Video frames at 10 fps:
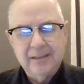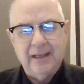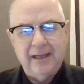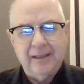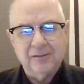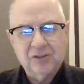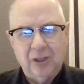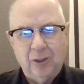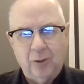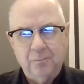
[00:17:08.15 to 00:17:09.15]
And
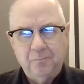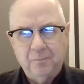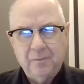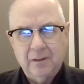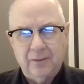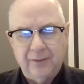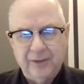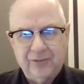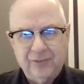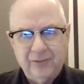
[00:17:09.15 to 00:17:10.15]
so
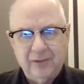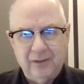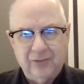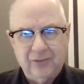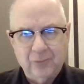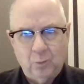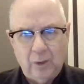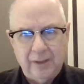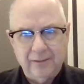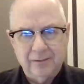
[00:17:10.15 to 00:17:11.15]
this is
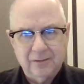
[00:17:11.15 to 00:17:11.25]
what